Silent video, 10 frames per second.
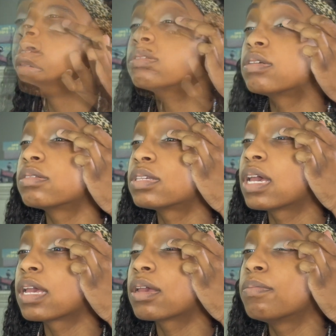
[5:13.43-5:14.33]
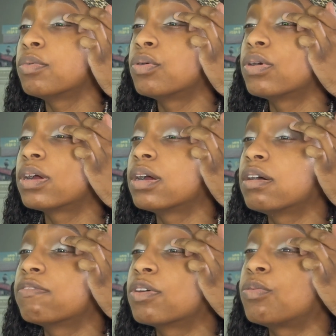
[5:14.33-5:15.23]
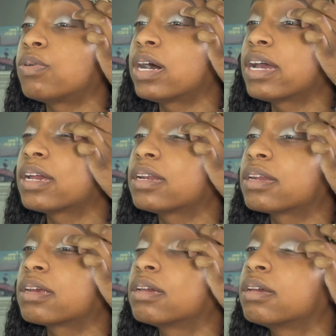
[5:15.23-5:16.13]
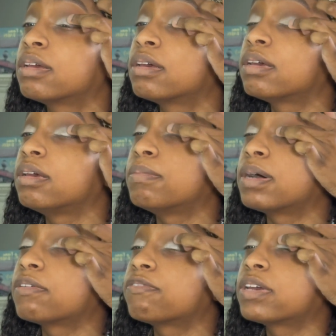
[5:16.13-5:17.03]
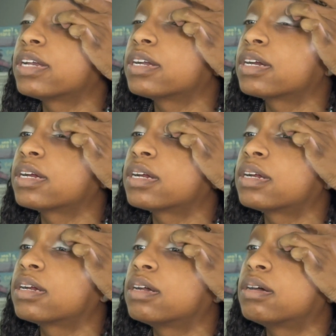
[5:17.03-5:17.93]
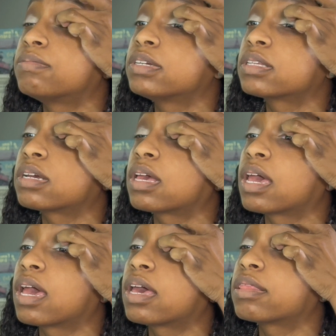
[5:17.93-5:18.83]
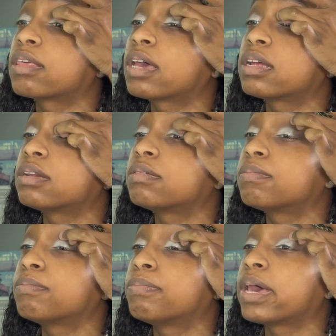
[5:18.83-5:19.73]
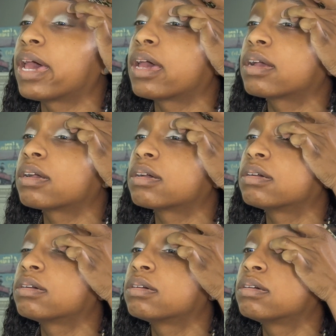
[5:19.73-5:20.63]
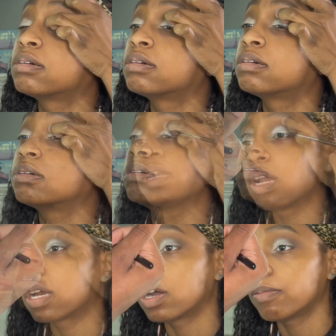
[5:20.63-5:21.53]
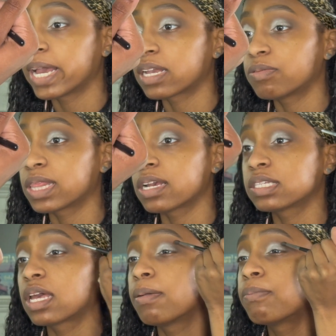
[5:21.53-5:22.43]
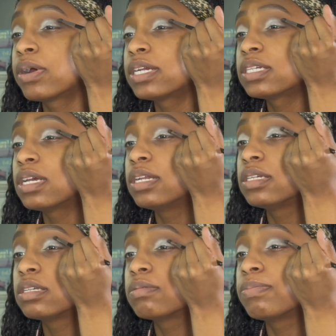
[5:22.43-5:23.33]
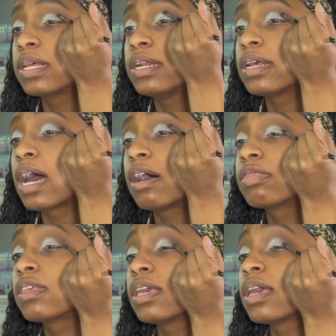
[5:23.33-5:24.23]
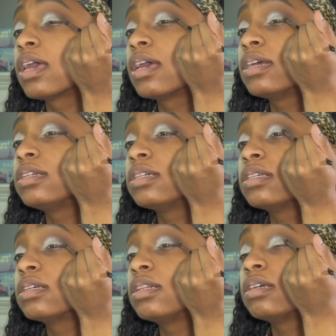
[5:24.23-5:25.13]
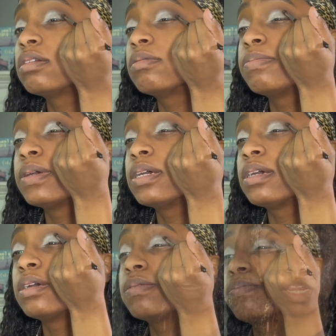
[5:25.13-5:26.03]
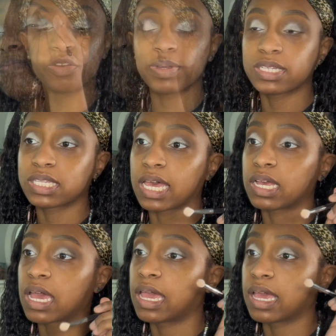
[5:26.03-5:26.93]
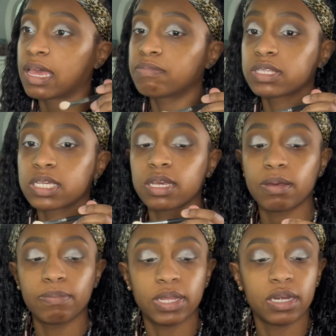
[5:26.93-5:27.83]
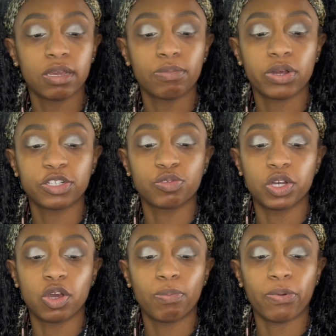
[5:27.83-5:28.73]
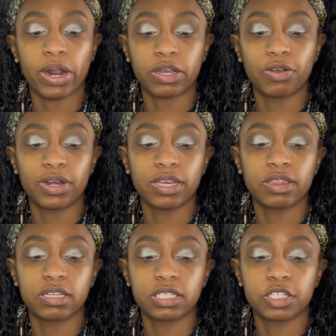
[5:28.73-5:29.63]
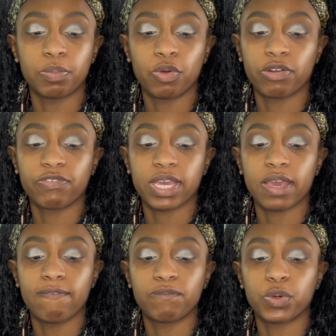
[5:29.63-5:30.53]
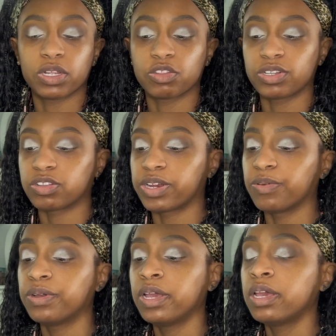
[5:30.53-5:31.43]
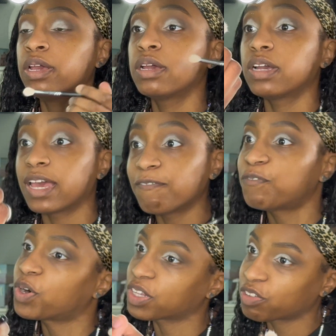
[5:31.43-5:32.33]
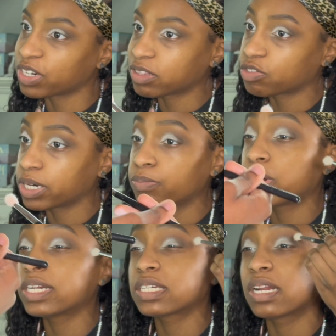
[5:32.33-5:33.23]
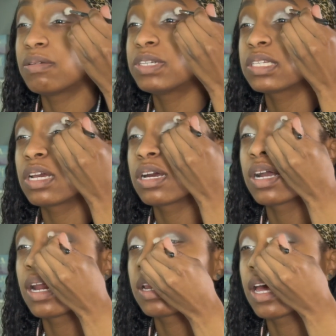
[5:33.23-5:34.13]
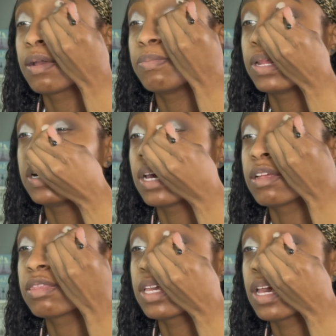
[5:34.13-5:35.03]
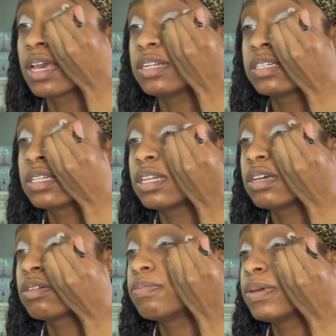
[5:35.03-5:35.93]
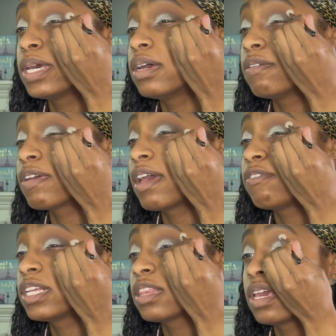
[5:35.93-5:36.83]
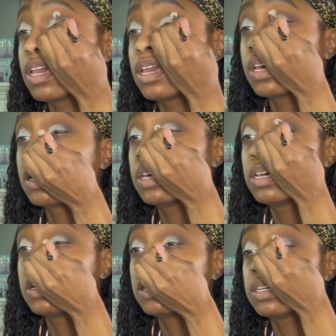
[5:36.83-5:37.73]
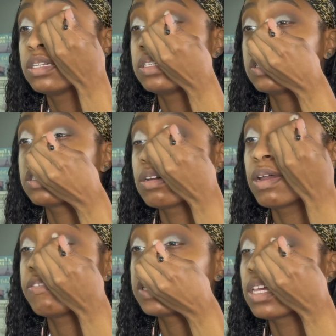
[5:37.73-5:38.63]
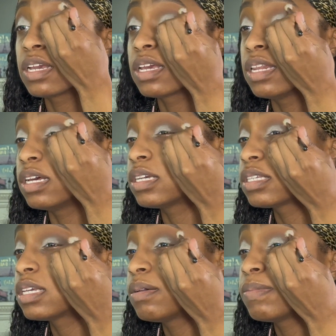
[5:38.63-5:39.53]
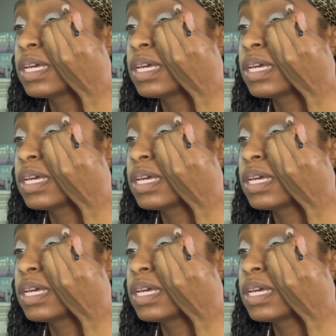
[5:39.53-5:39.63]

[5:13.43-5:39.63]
So taking more of the white in my finger, I'm just gonna add that back. I'm gonna go back in with that same brush and just blend out the edges a little bit. What I'm gonna do is take a empty blending brush with no product on it. This is the Morphe M433 brush, and I'm just gonna kind of like blend out the edges a little bit of everything, just so everything can look seamless.